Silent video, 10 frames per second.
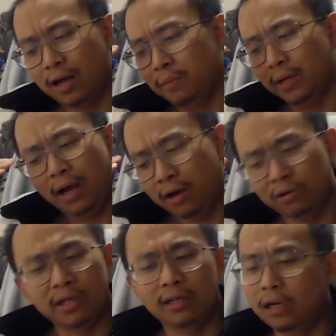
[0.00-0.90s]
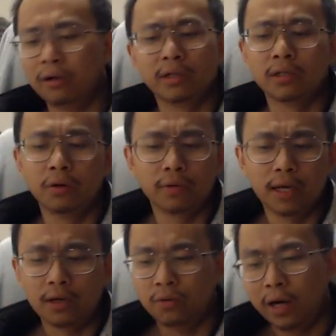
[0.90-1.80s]
I mean, I already know
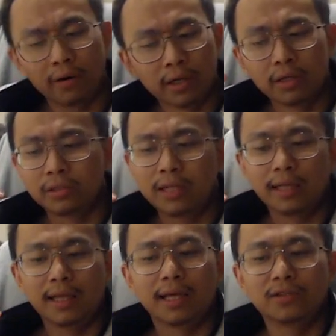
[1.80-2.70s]
that, or I already understand that,